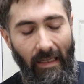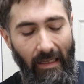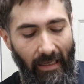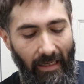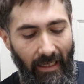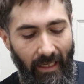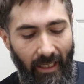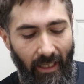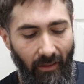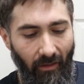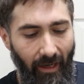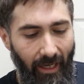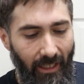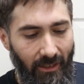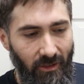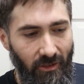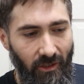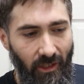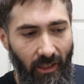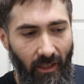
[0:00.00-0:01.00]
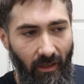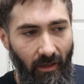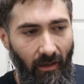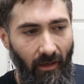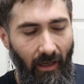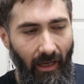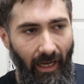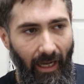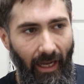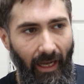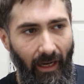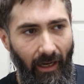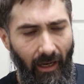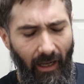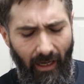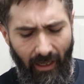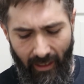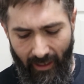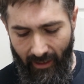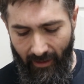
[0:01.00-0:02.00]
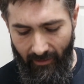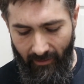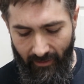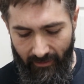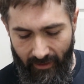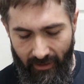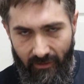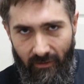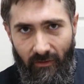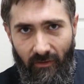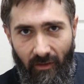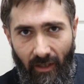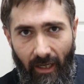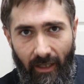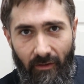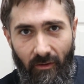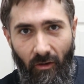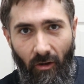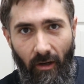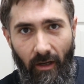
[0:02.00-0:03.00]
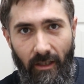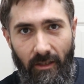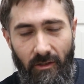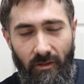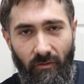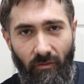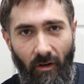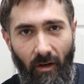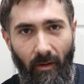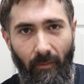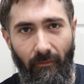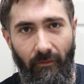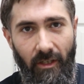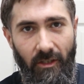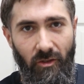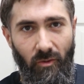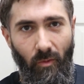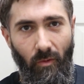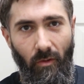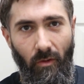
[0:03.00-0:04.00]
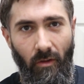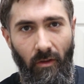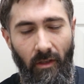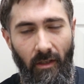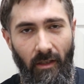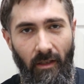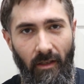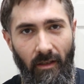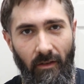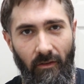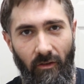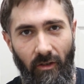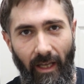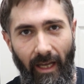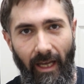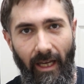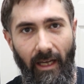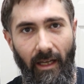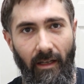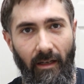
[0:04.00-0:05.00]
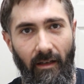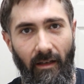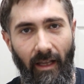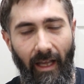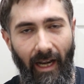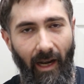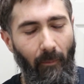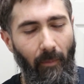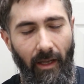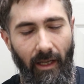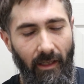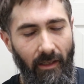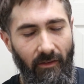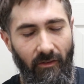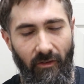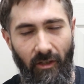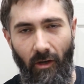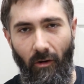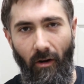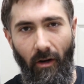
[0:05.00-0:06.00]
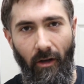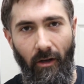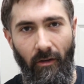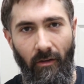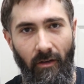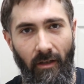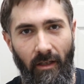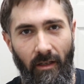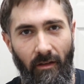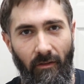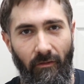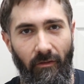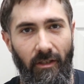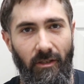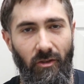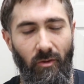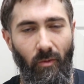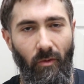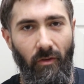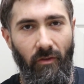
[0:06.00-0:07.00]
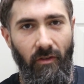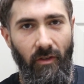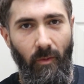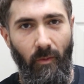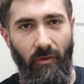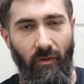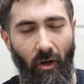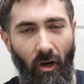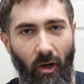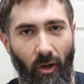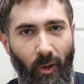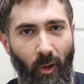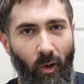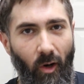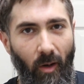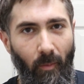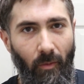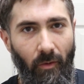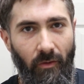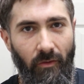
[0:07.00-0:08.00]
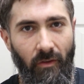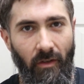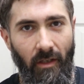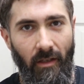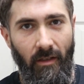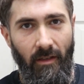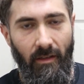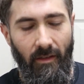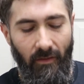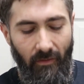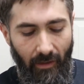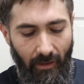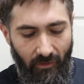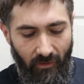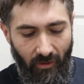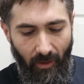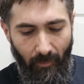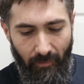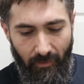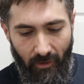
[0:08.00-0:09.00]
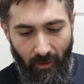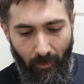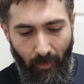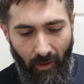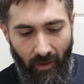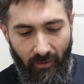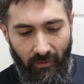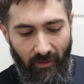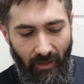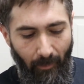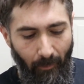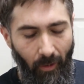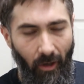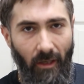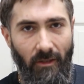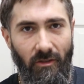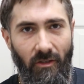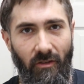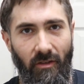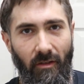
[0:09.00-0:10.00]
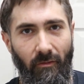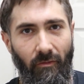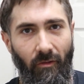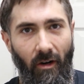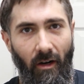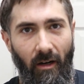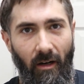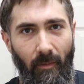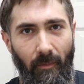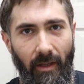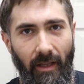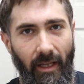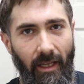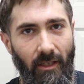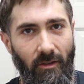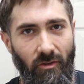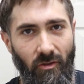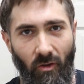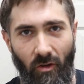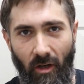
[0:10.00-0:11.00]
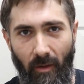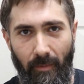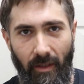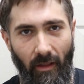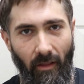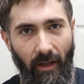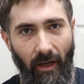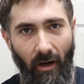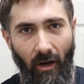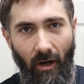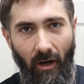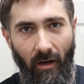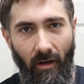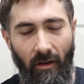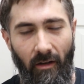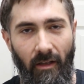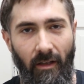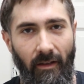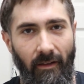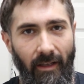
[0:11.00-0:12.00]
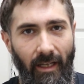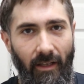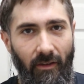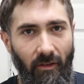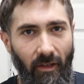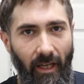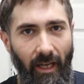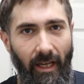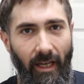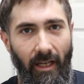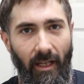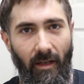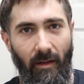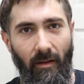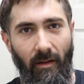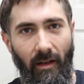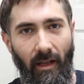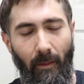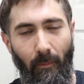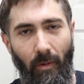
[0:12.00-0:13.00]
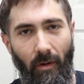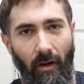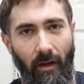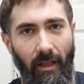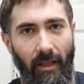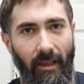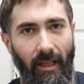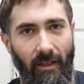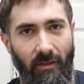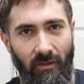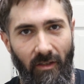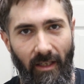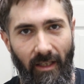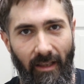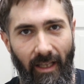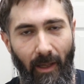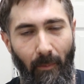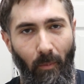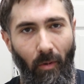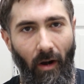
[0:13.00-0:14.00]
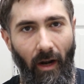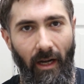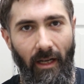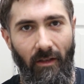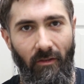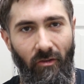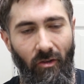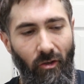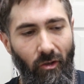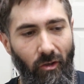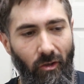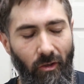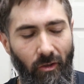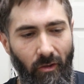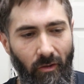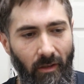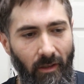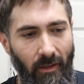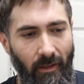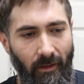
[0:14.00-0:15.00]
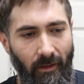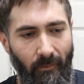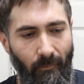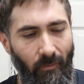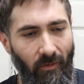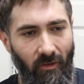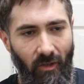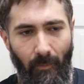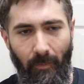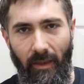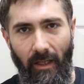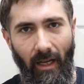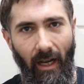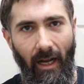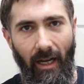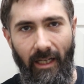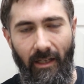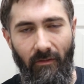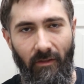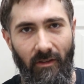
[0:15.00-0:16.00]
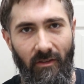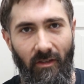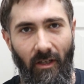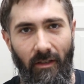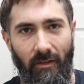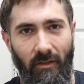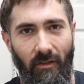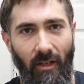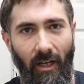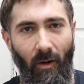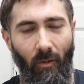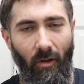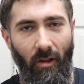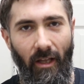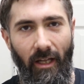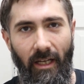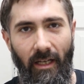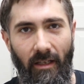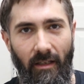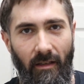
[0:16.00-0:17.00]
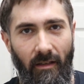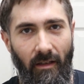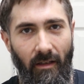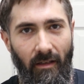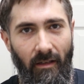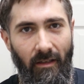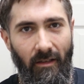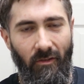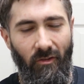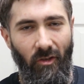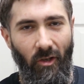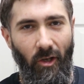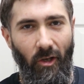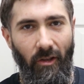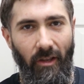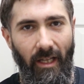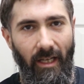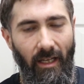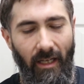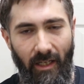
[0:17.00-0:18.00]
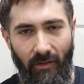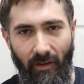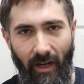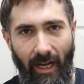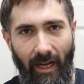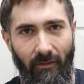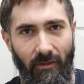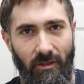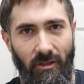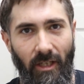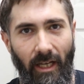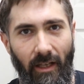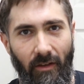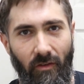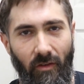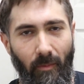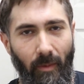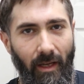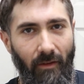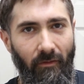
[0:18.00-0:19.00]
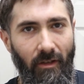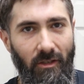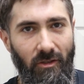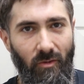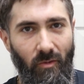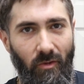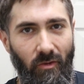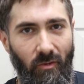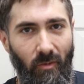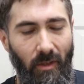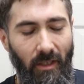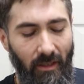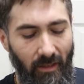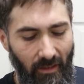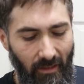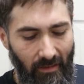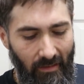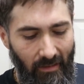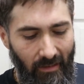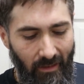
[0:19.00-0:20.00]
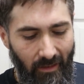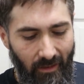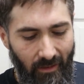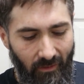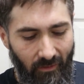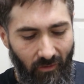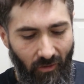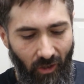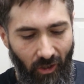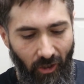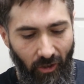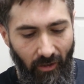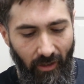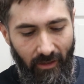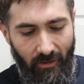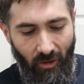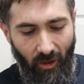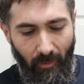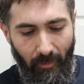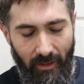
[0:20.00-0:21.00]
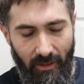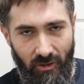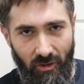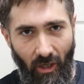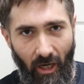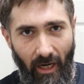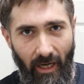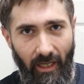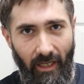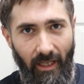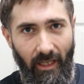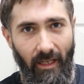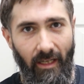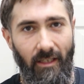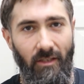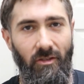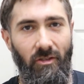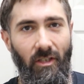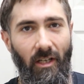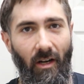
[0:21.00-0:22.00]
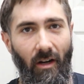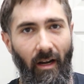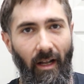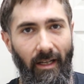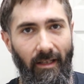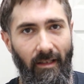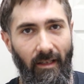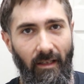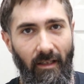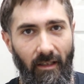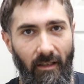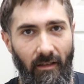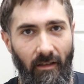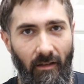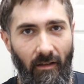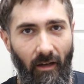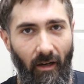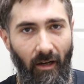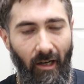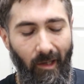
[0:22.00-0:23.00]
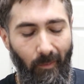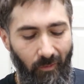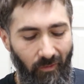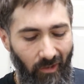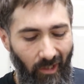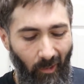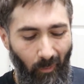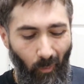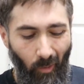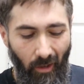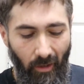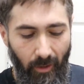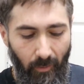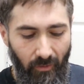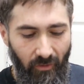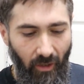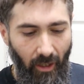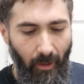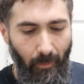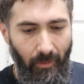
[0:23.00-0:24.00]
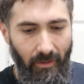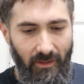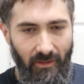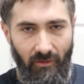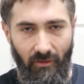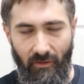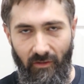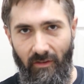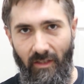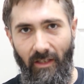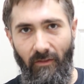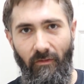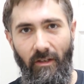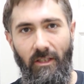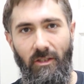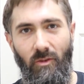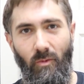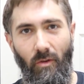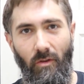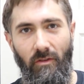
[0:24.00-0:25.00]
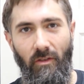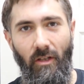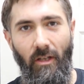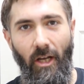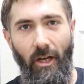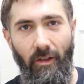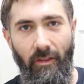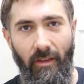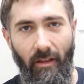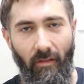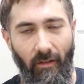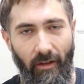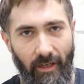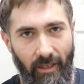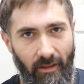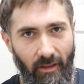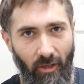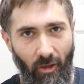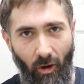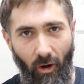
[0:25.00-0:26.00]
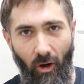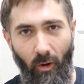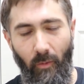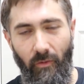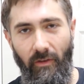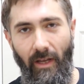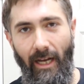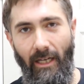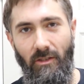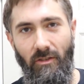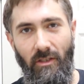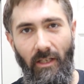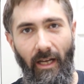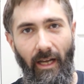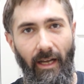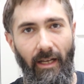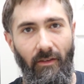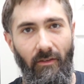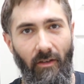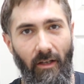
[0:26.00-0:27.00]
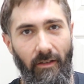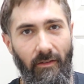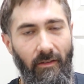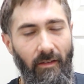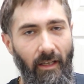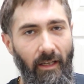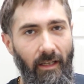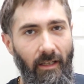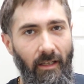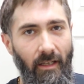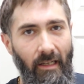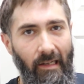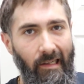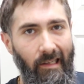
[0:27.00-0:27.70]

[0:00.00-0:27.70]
And last year, I had I got a decent sized clutch from Visual to Het, and I made zero visuals. It was all normals. Said something to the person I purchased it from, and they assured me like, "Oh, it's a Het," but they said they bred it to something not even sunset related, so they didn't even have a chance to make visuals with it. So they told me to try again this year, and I did. Um, so I really was hoping just to see a visual to know that like the girl was actually a Het Sunset.